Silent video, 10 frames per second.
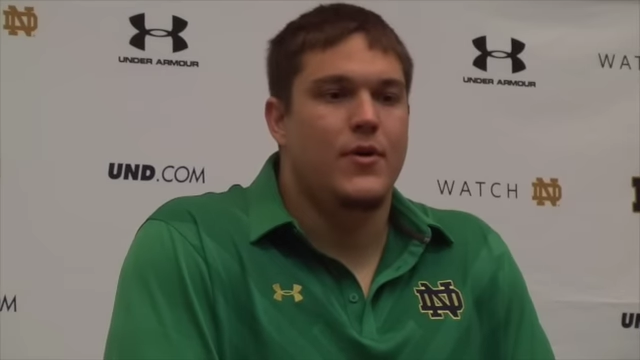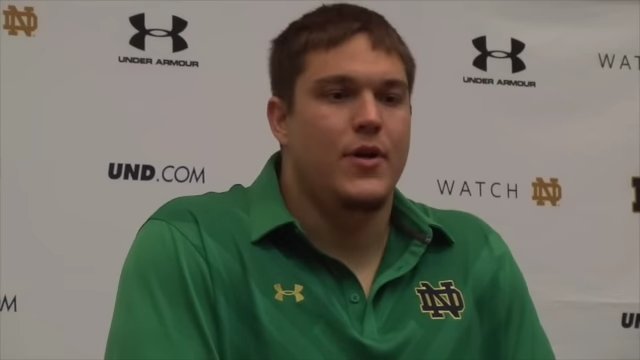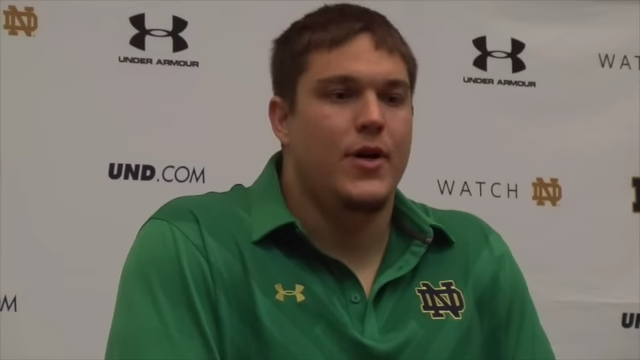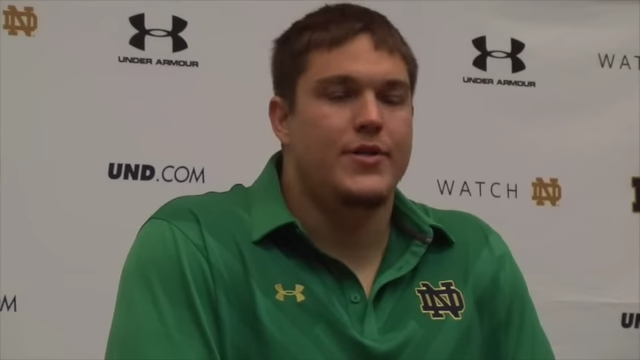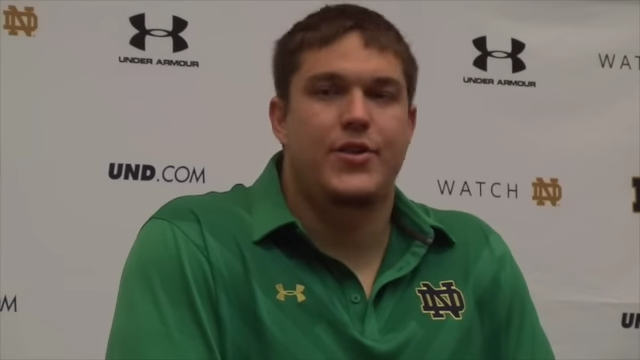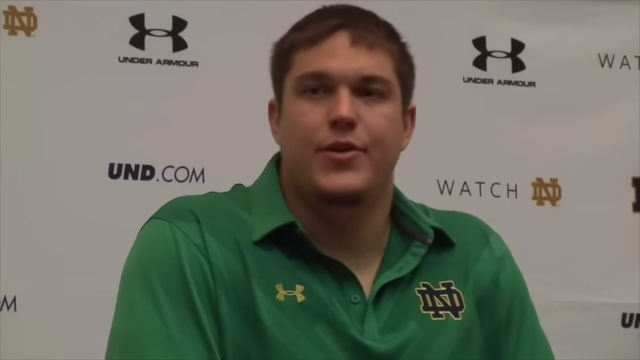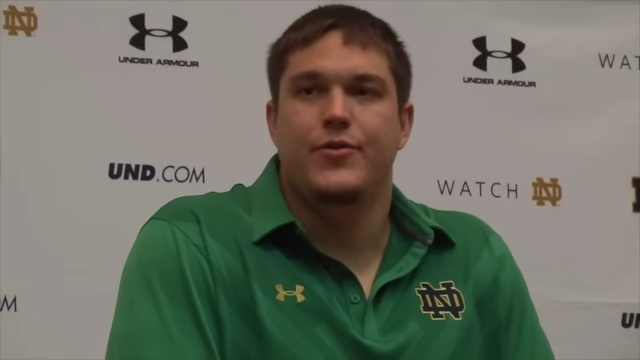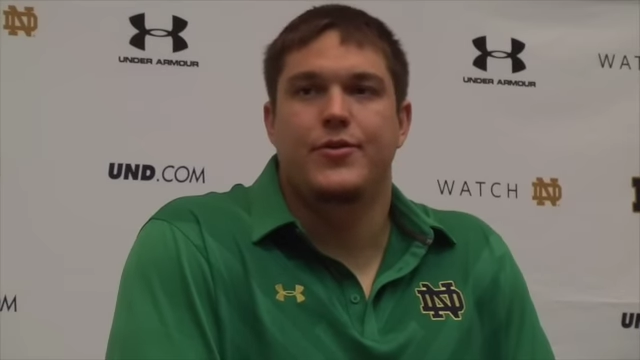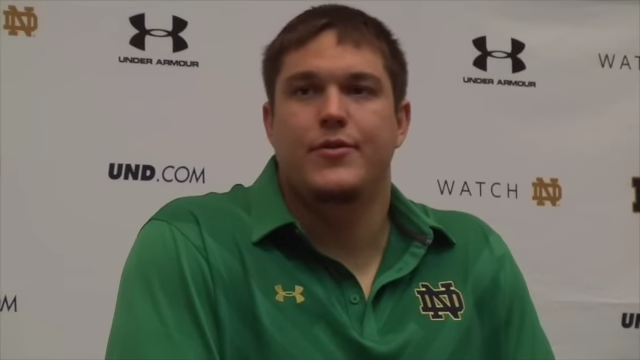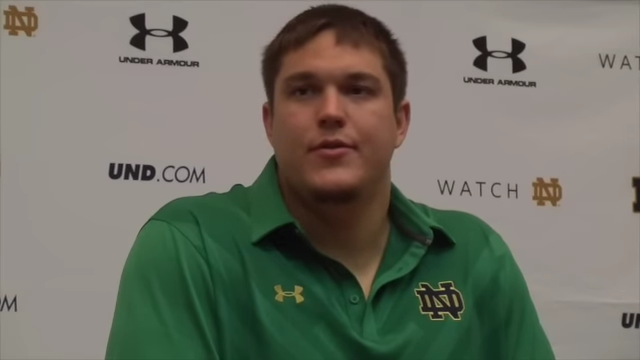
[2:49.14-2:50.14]
It's
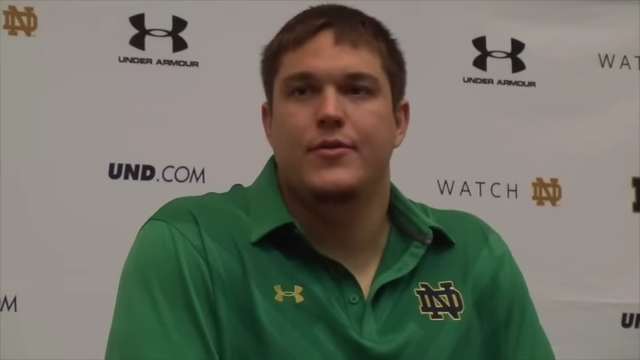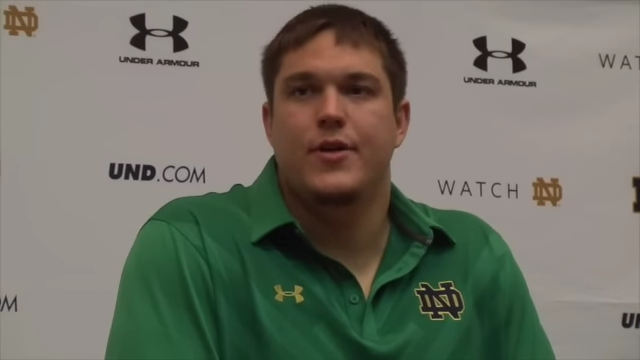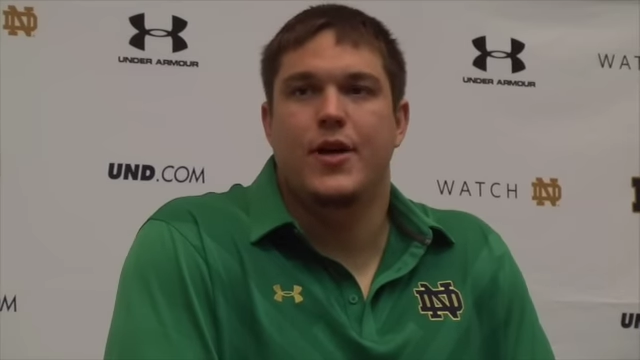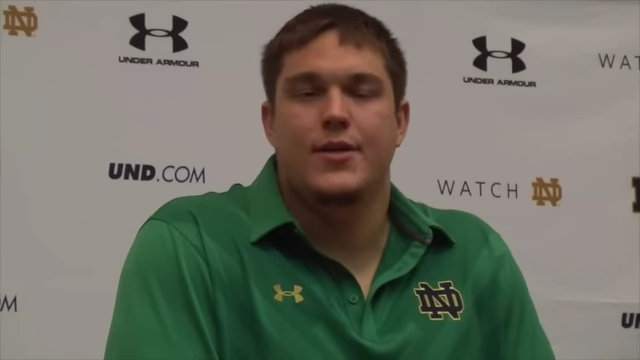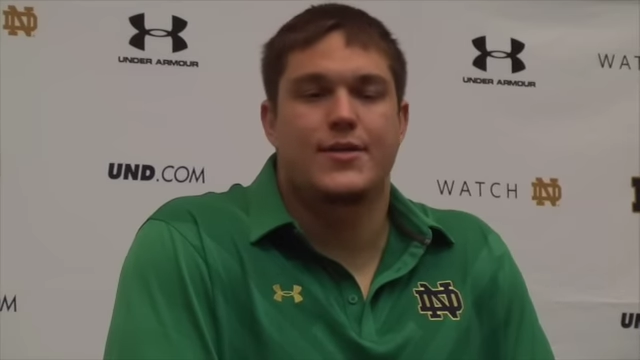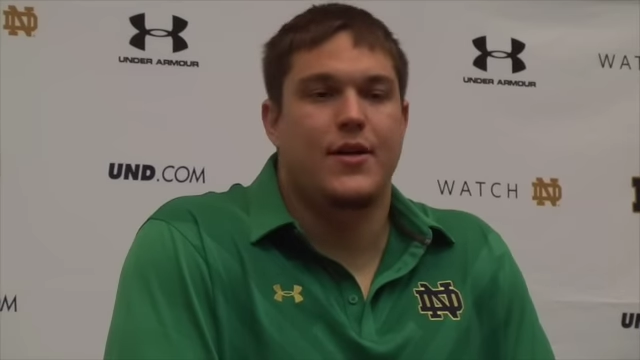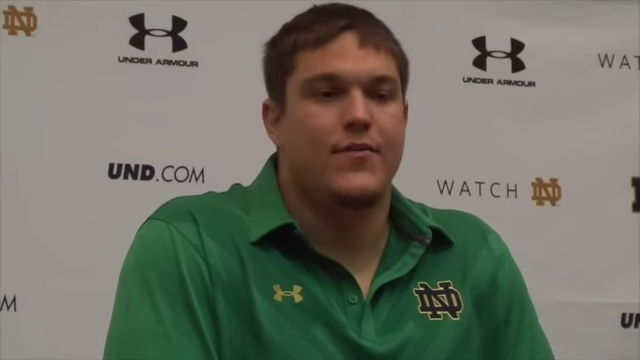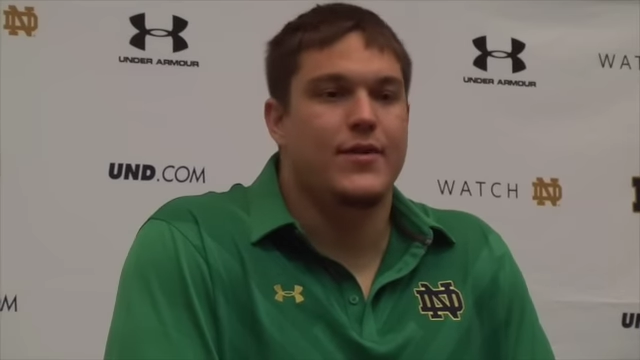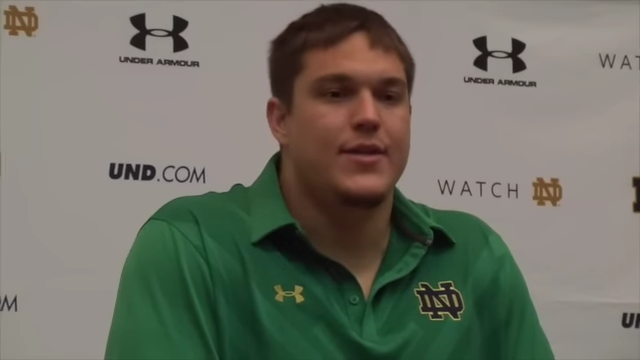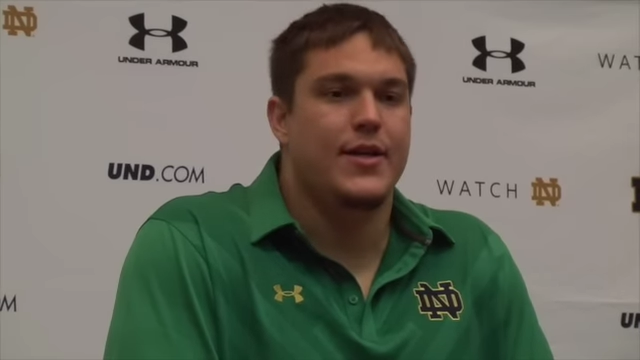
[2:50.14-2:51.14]
huge. It's
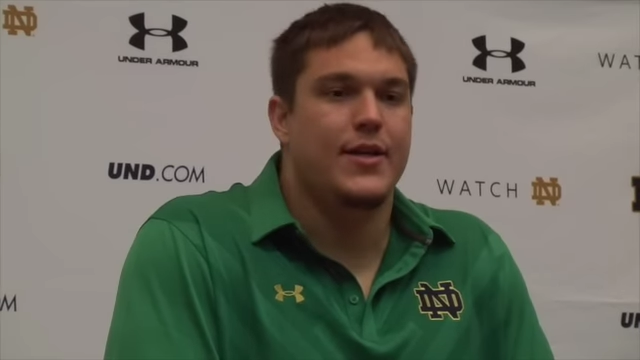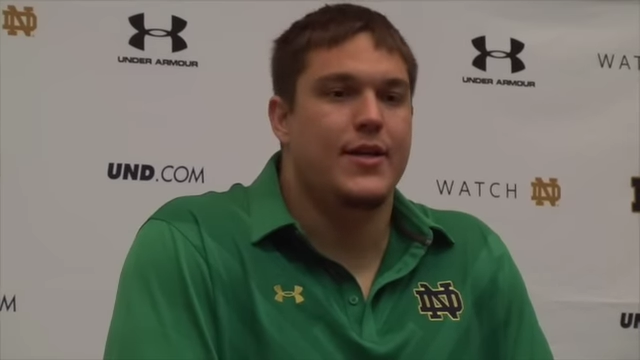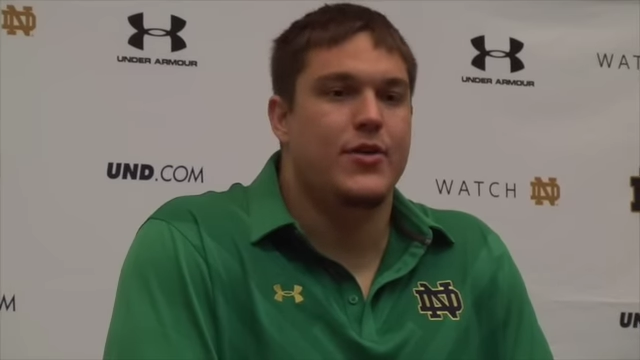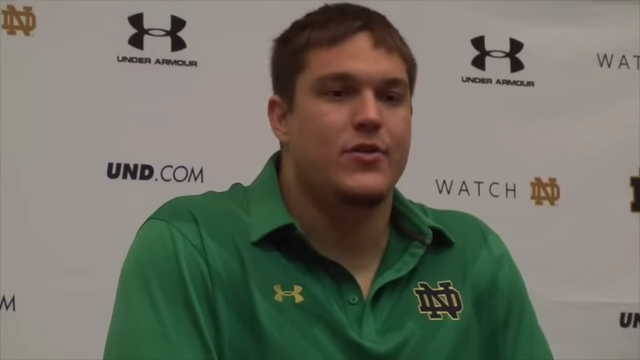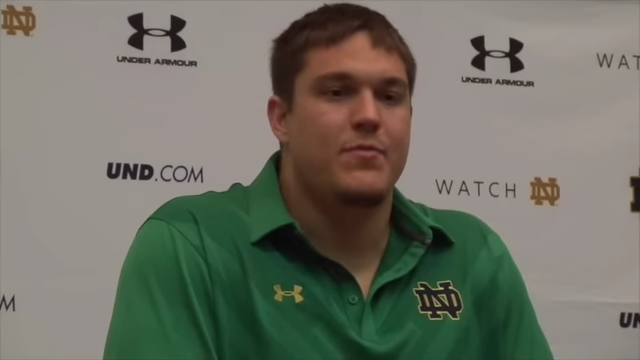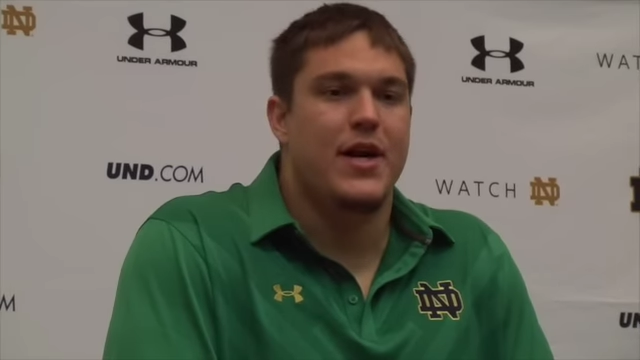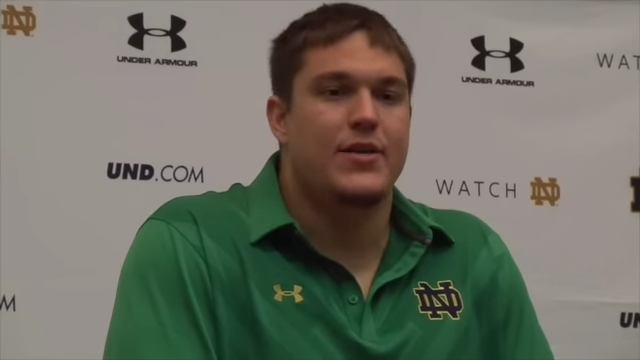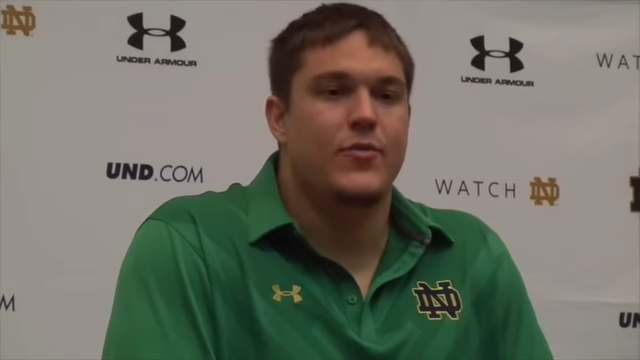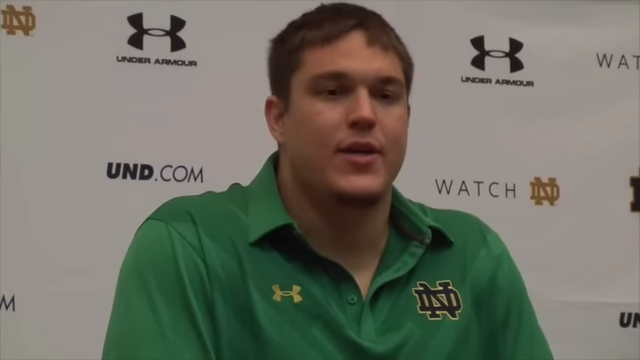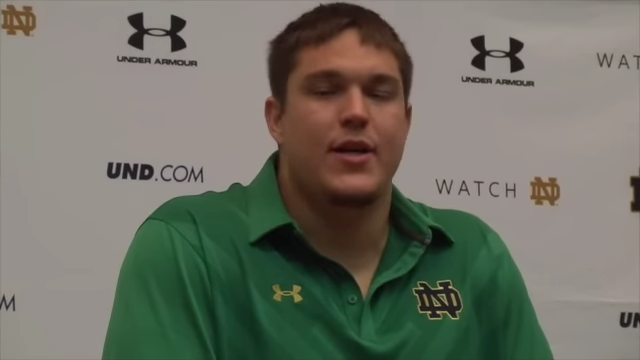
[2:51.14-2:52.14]
selfless. I think that goes
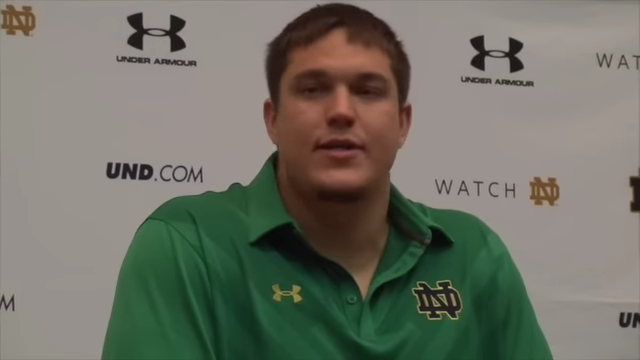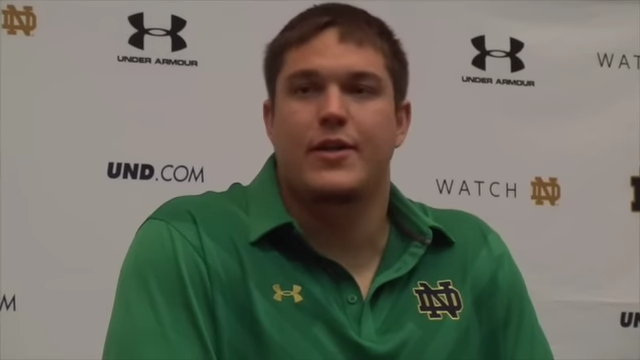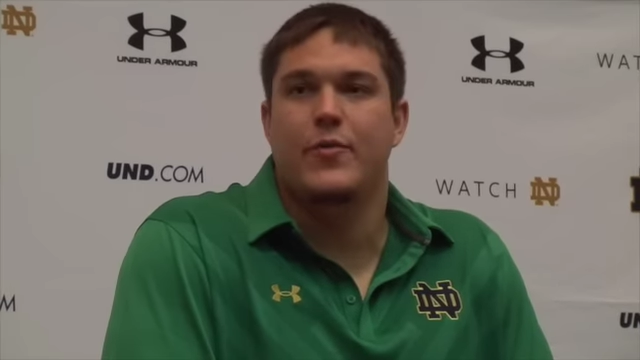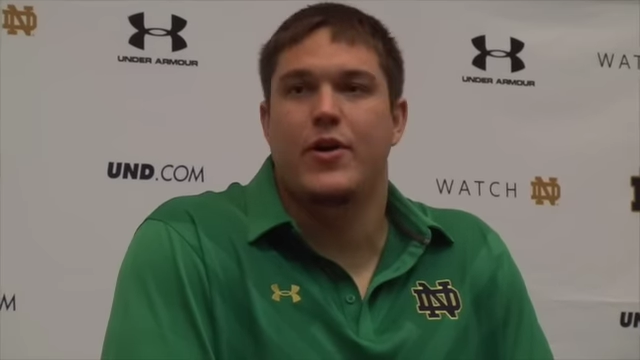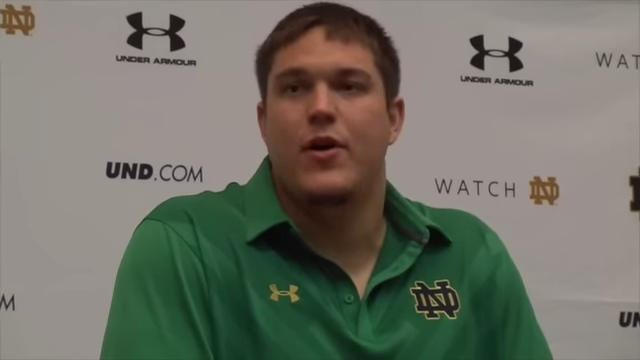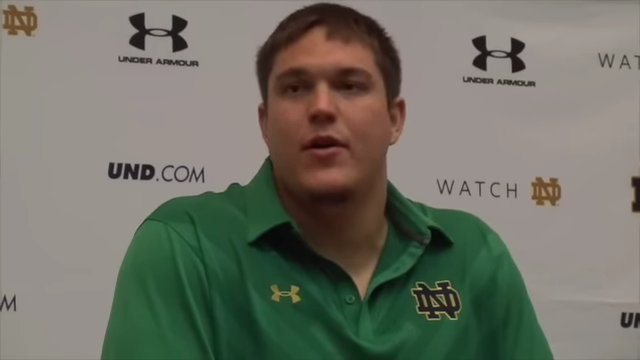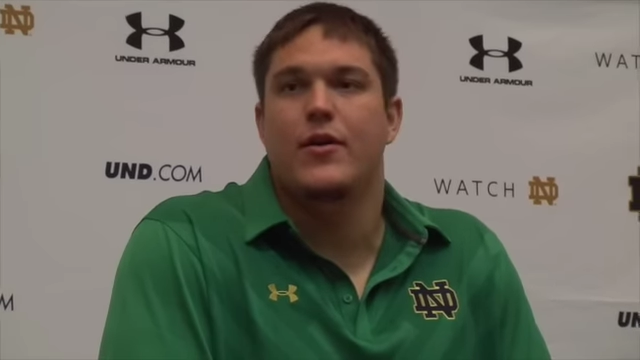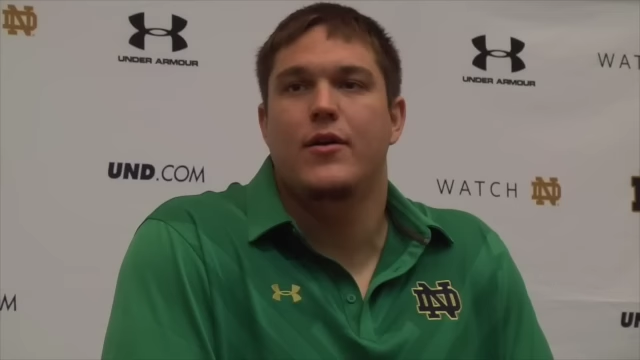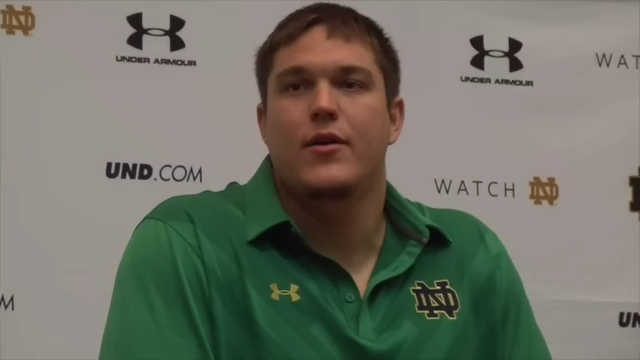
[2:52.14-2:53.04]
back to what kind of team we are.